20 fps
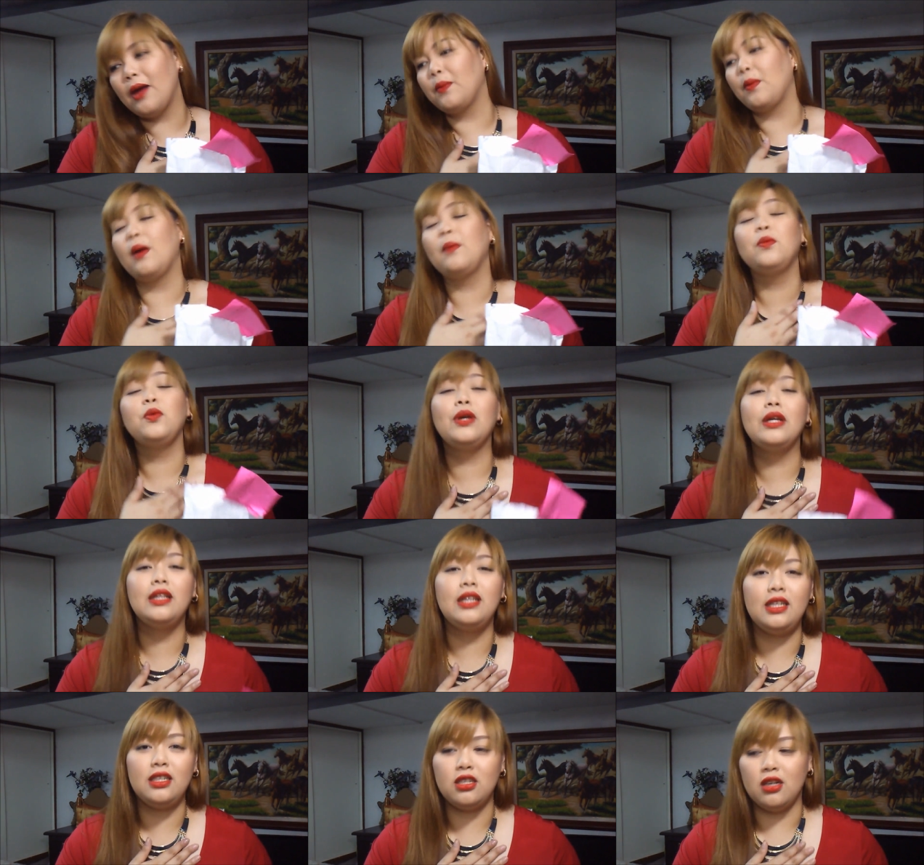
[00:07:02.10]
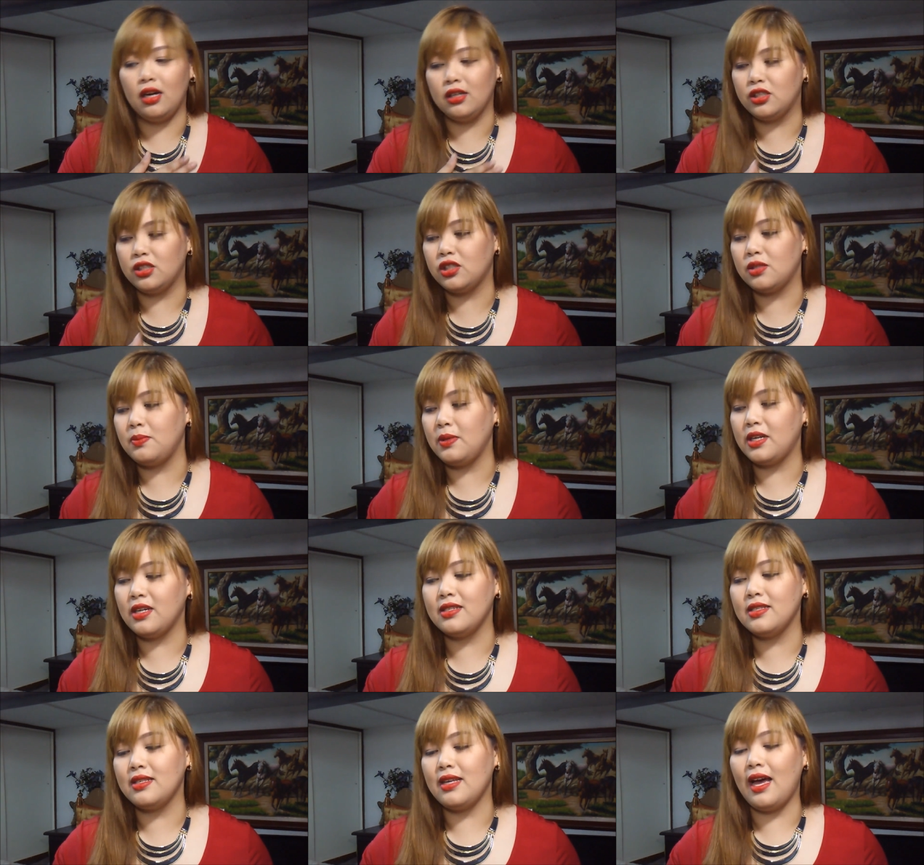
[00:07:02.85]
I'm really touched
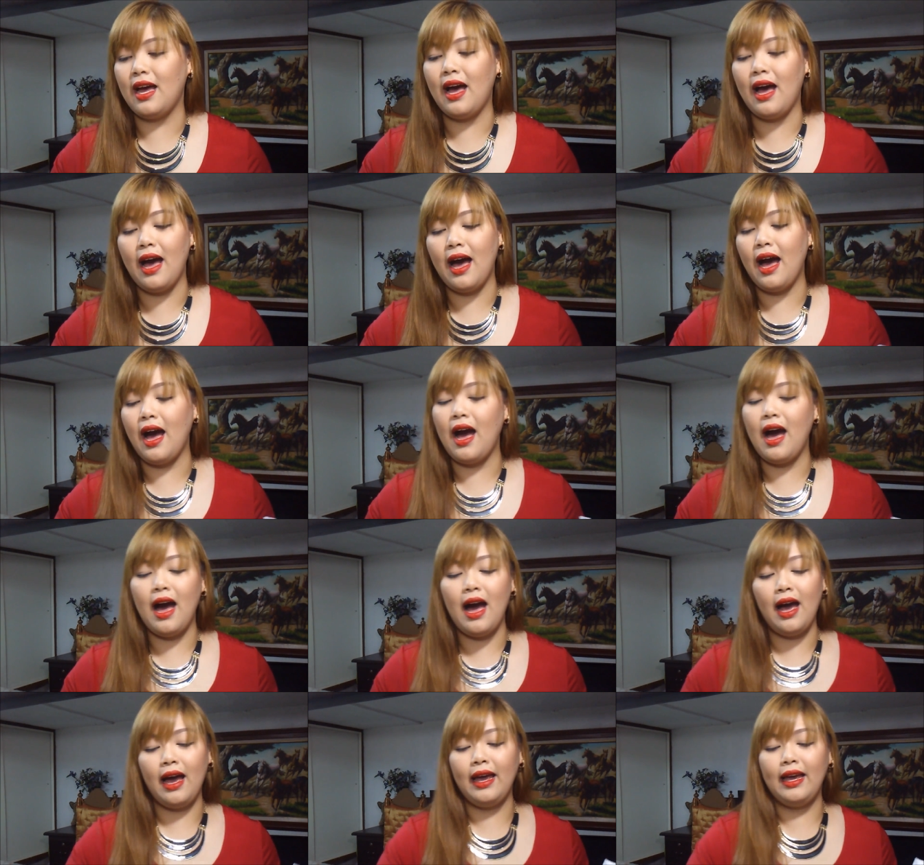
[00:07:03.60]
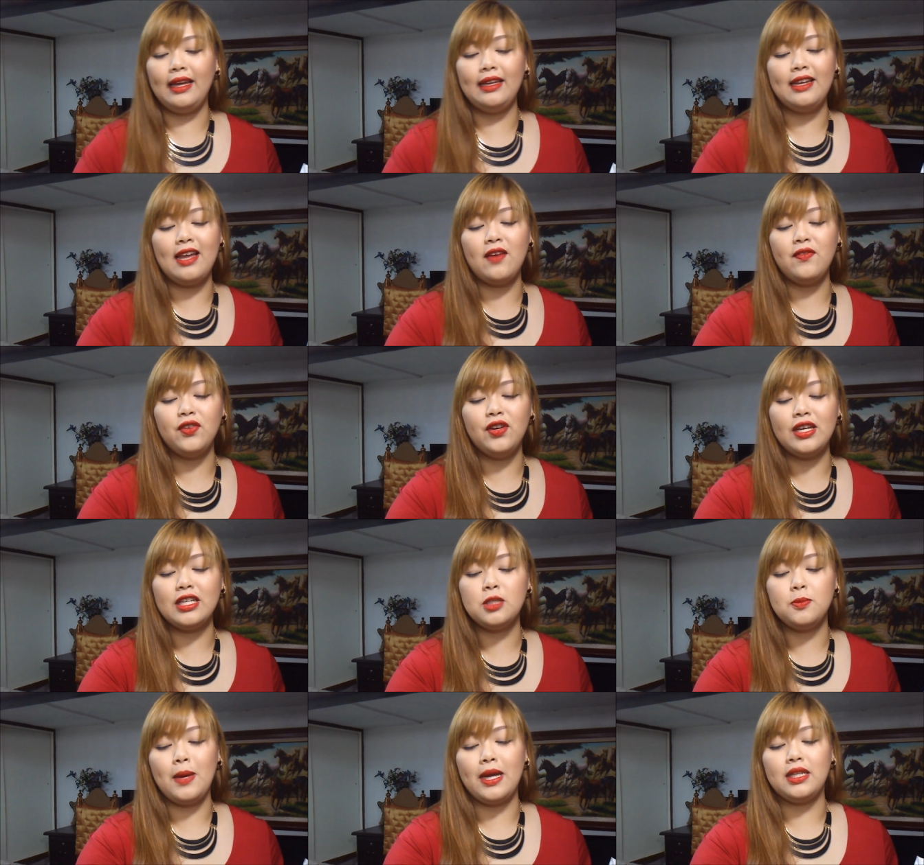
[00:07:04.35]
because I never
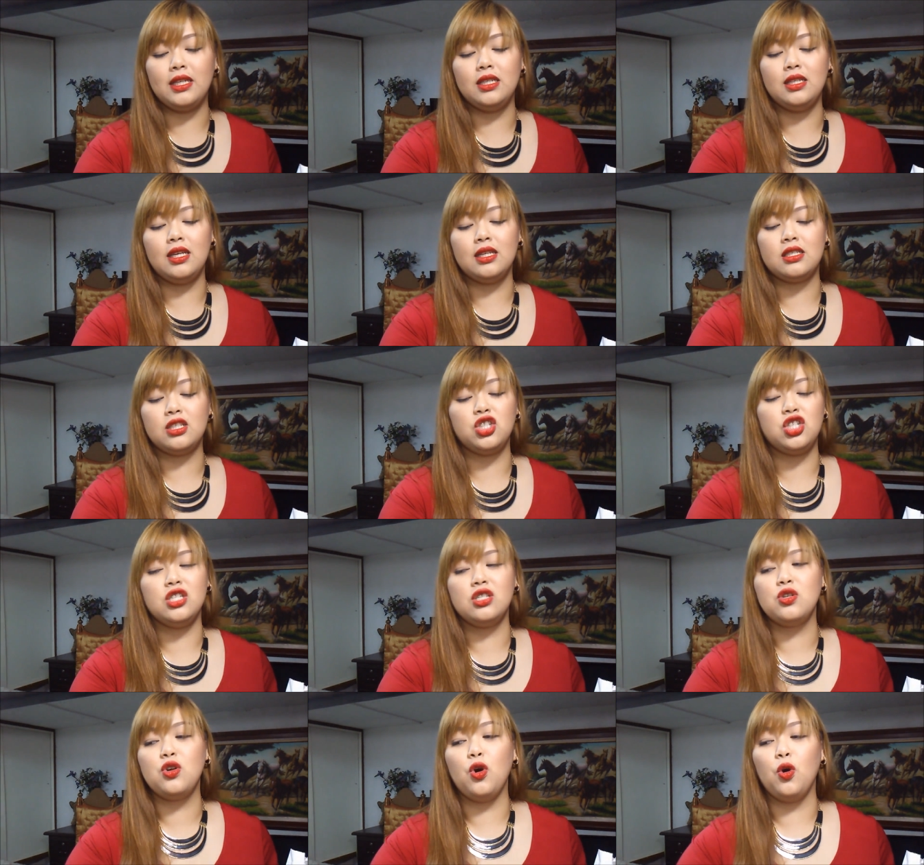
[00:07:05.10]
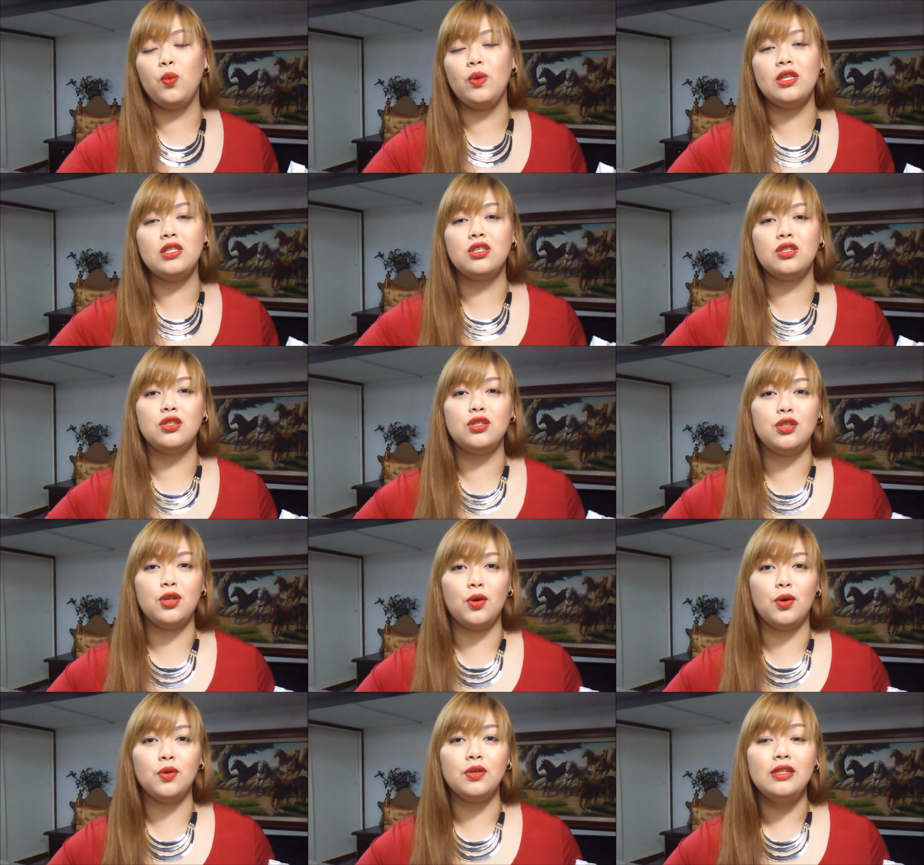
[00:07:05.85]
expected that she's going to, you
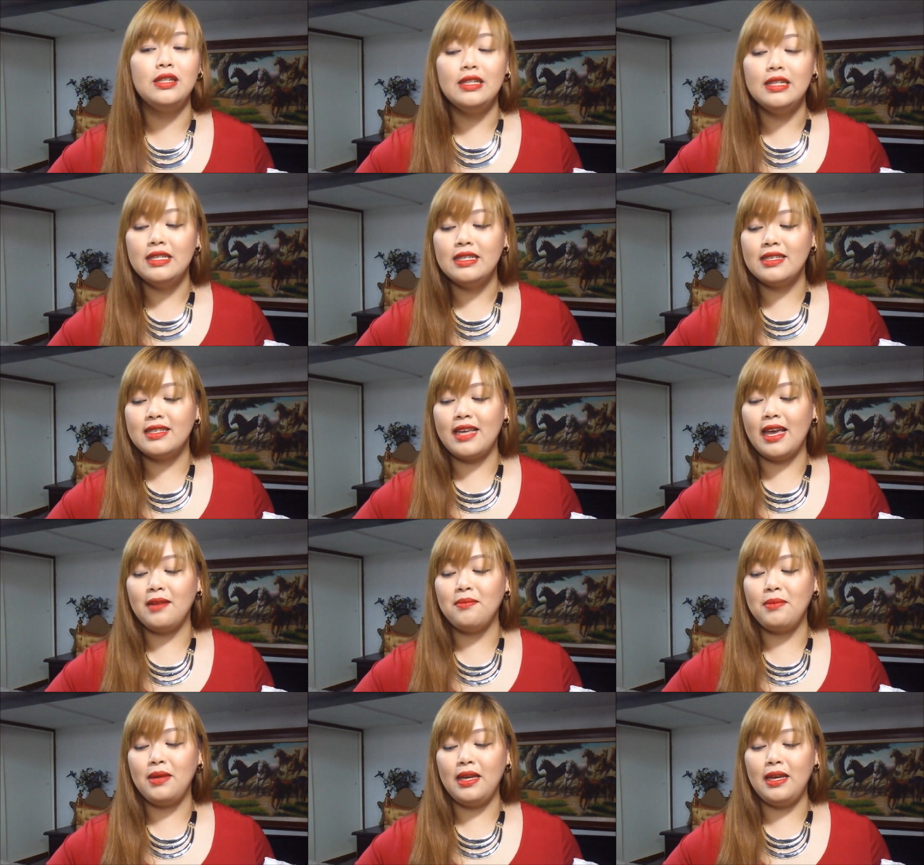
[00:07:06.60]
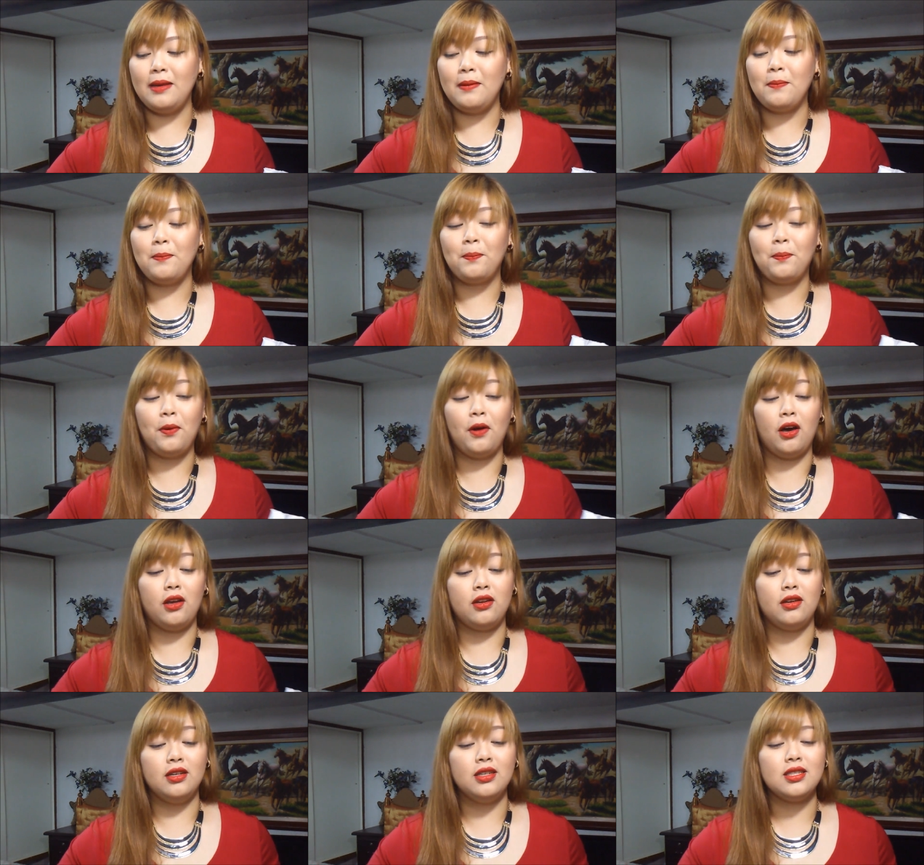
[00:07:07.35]
know, send me
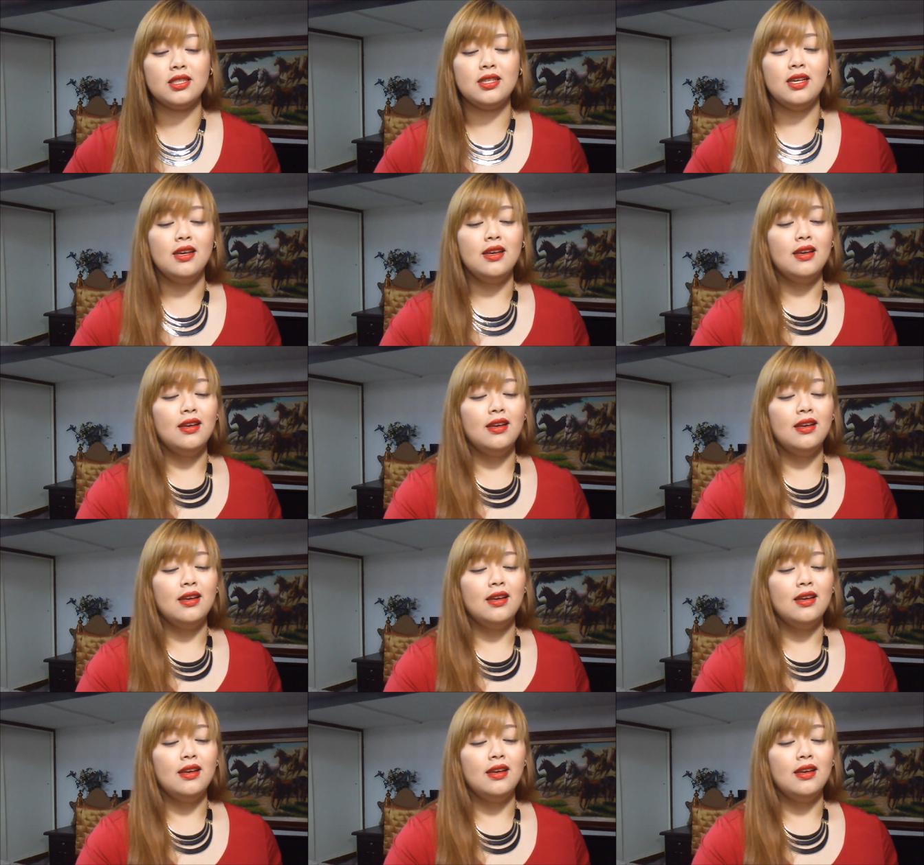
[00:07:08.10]
products